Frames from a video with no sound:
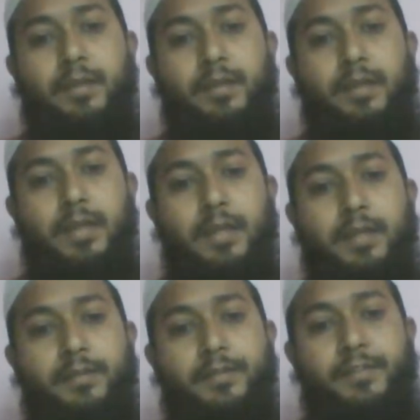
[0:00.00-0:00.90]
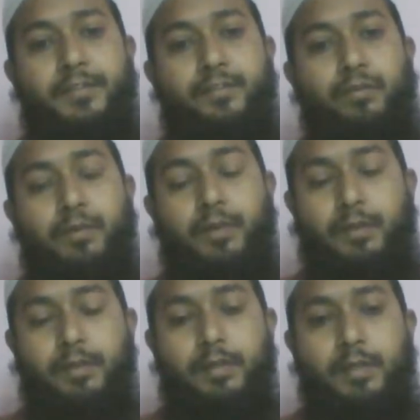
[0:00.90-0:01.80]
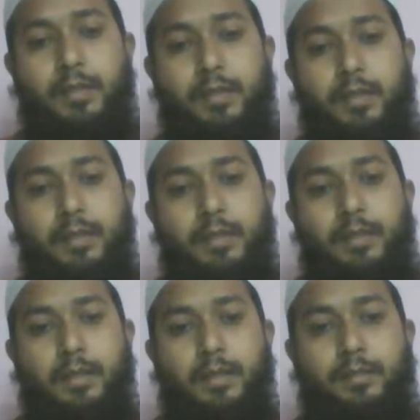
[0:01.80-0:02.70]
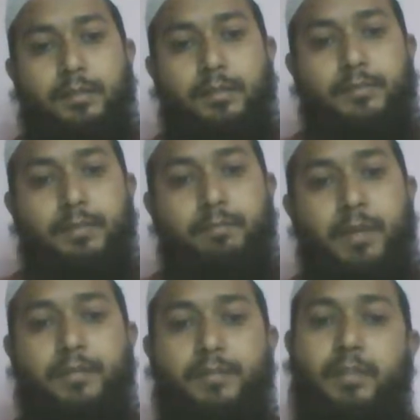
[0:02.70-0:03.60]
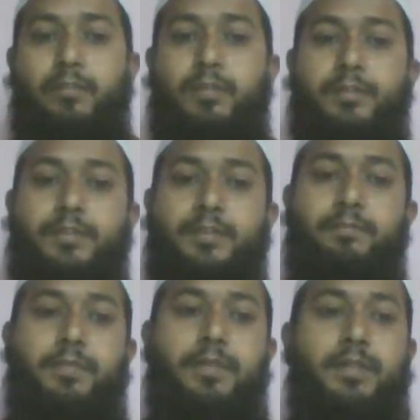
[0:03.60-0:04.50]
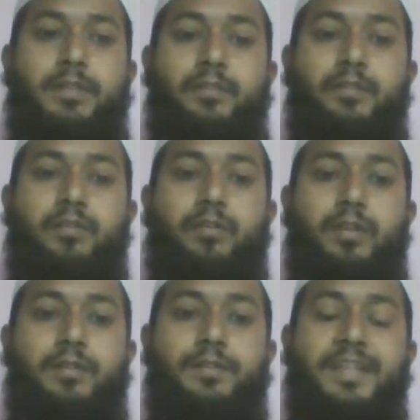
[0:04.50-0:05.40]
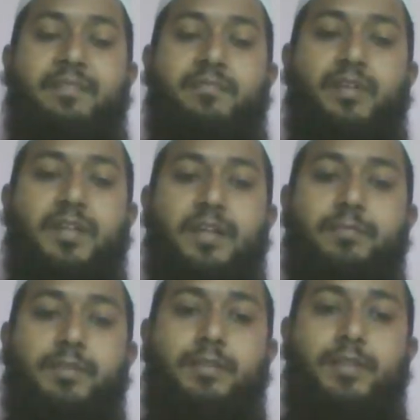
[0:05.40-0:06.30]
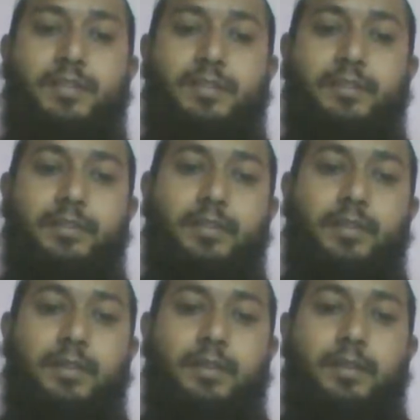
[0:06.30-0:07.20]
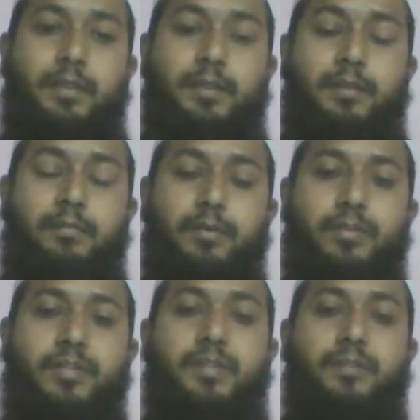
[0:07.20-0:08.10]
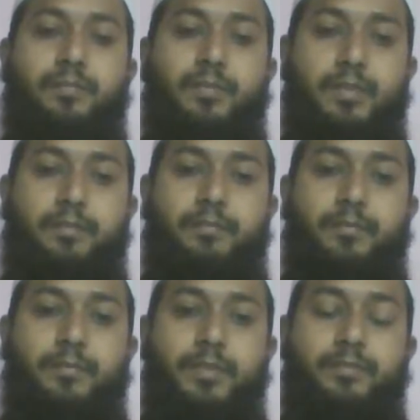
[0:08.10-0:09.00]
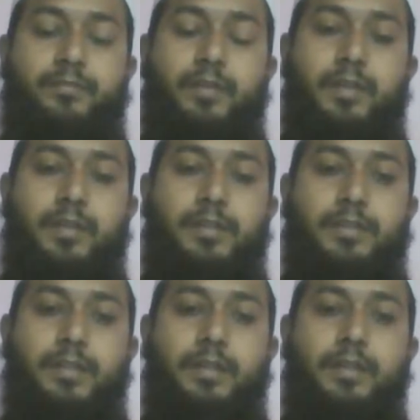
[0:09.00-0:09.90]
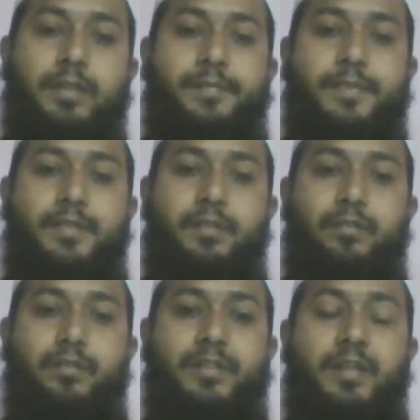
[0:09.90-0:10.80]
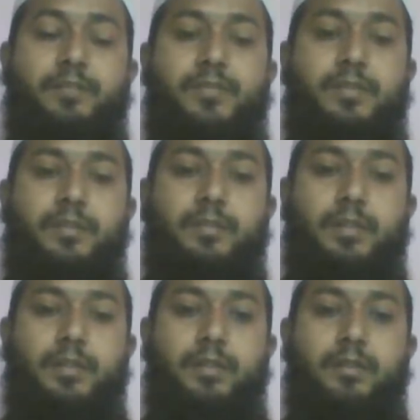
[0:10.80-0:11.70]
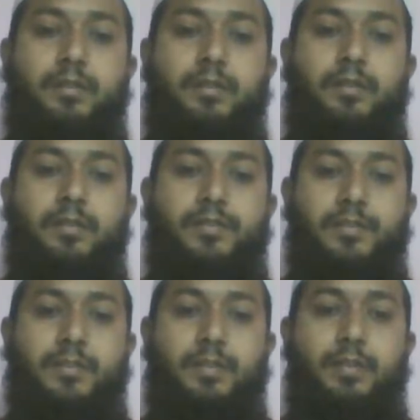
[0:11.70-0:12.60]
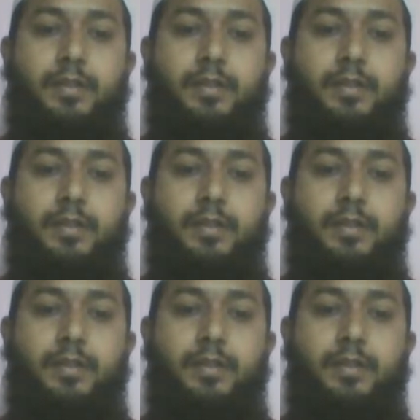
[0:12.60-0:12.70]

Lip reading: had discovered the blood circulatory system, but his name not come in the history because he is a Muslim. That's why his names not comes in the history.